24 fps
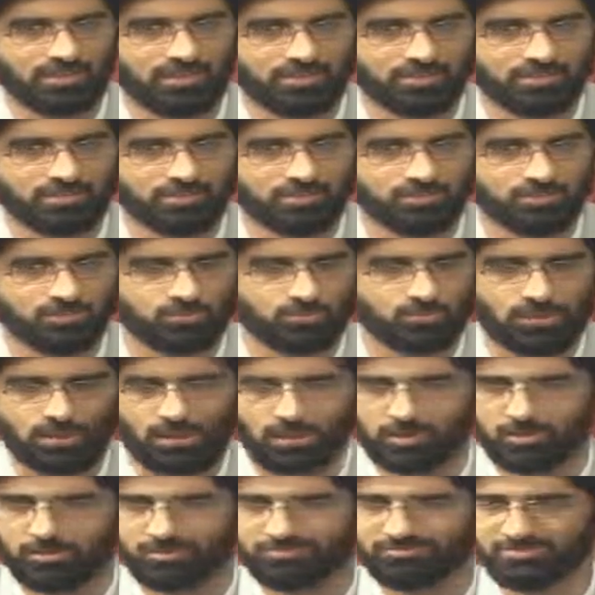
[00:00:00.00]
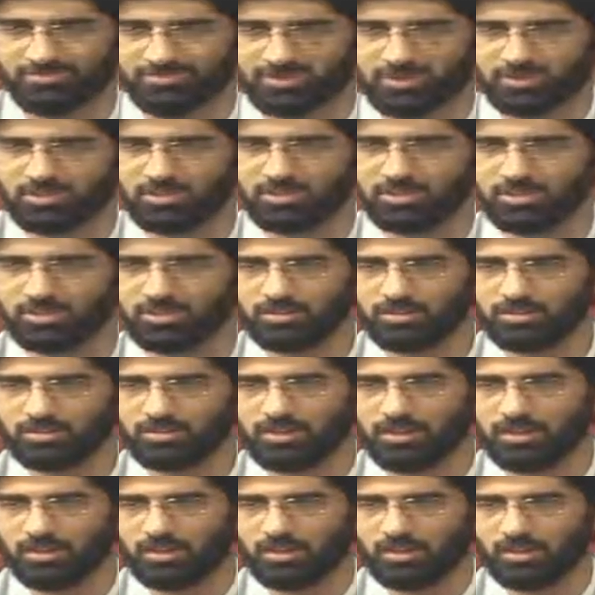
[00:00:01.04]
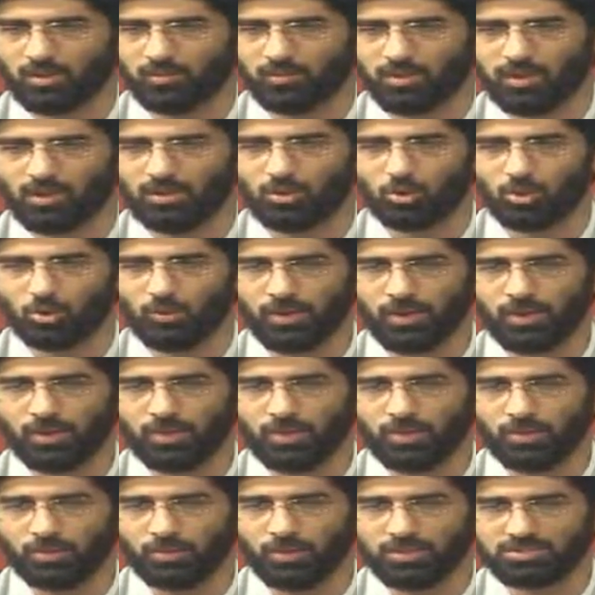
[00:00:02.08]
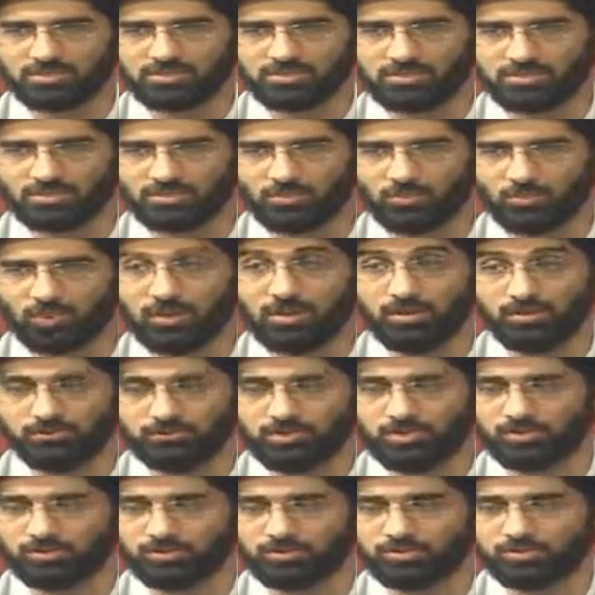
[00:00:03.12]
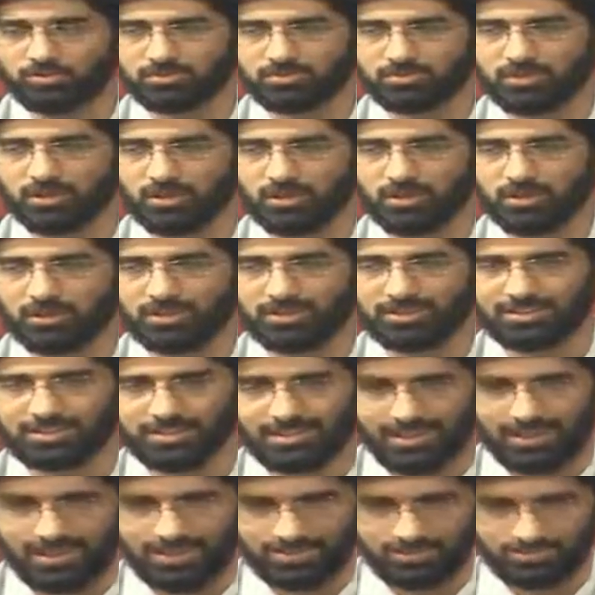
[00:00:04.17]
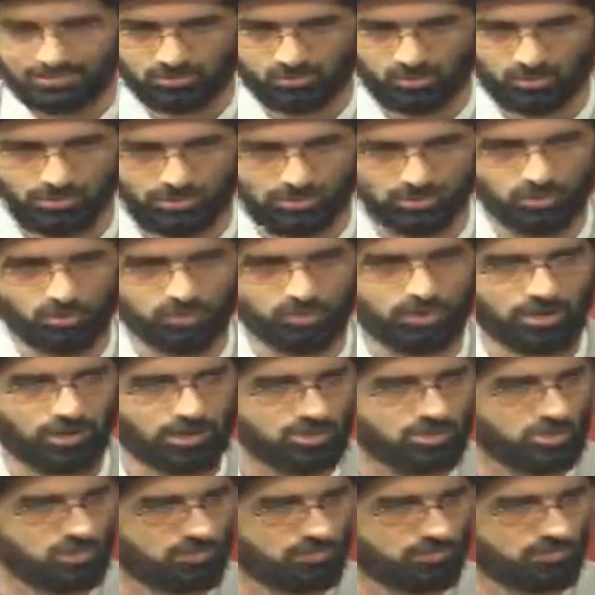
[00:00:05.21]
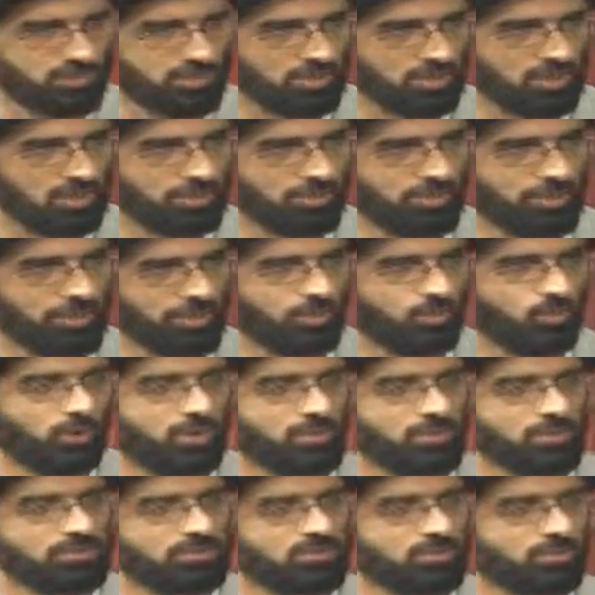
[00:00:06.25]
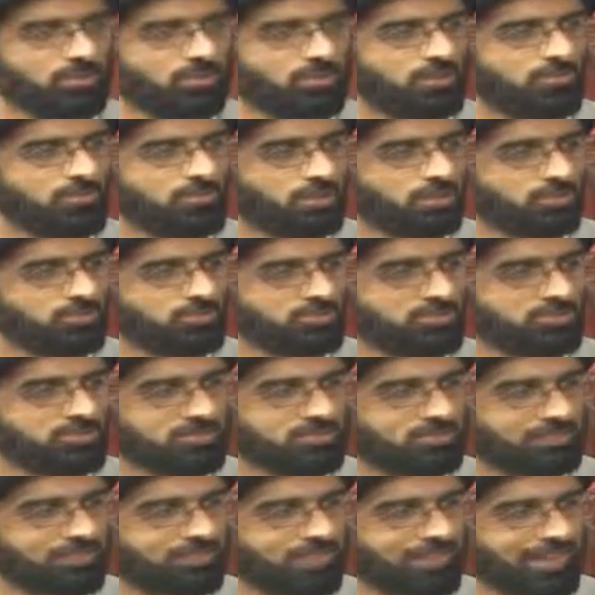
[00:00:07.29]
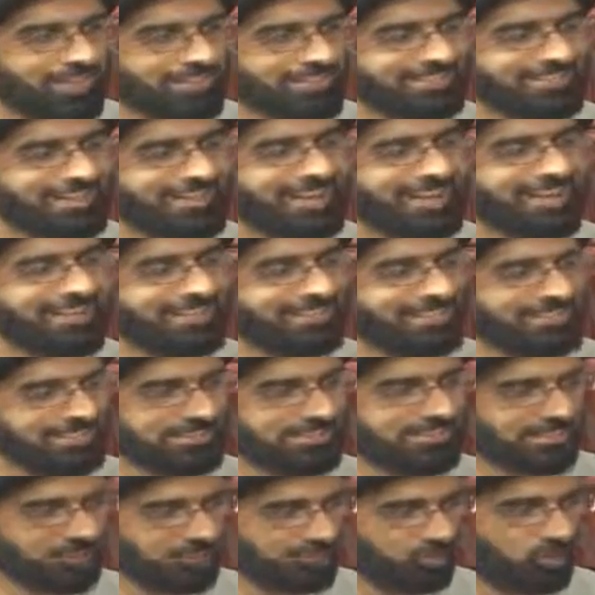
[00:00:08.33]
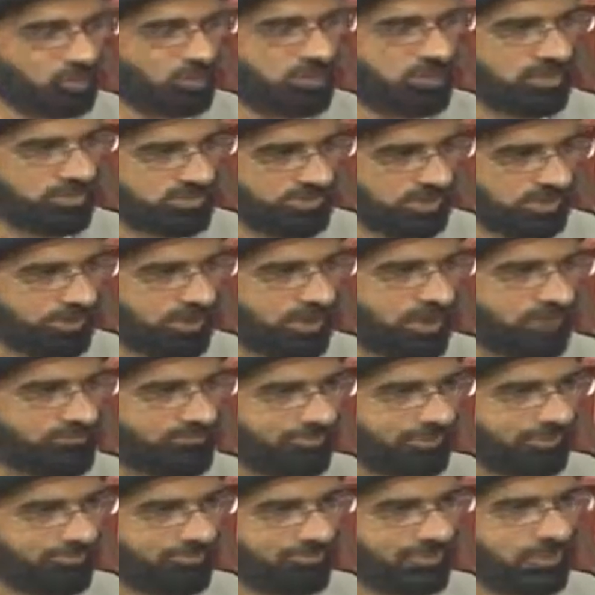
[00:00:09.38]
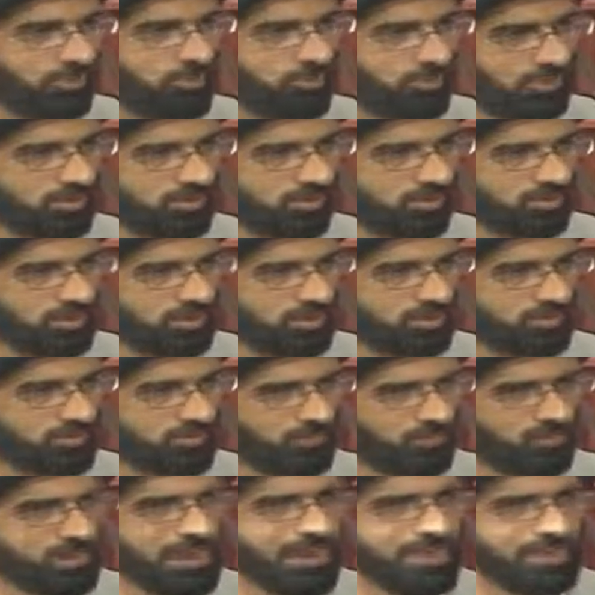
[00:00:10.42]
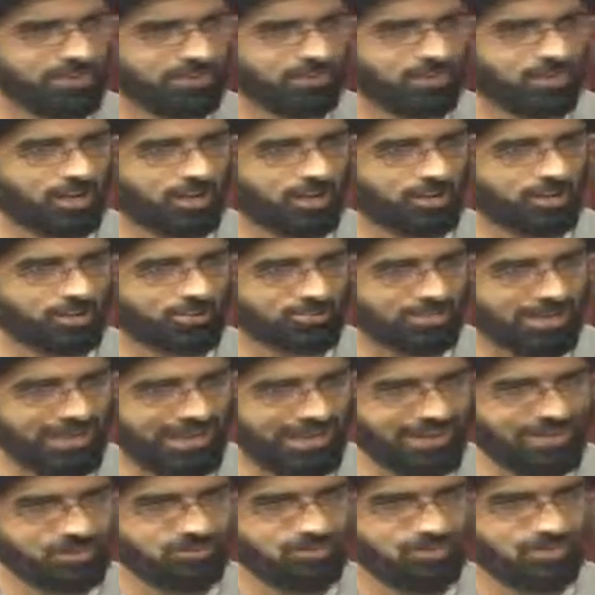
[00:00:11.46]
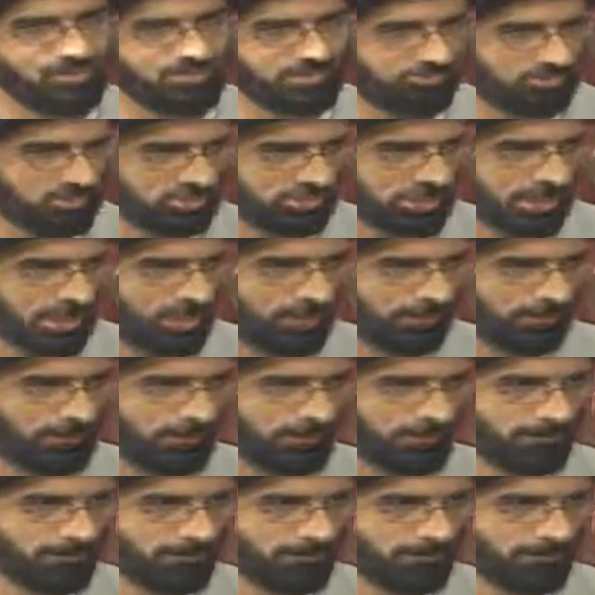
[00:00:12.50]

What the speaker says: as we are familiar, Bani Umayyah was one of those clans within Quraysh that was the most antagonistic towards the Prophet. They were, by and large, enemies of Islam.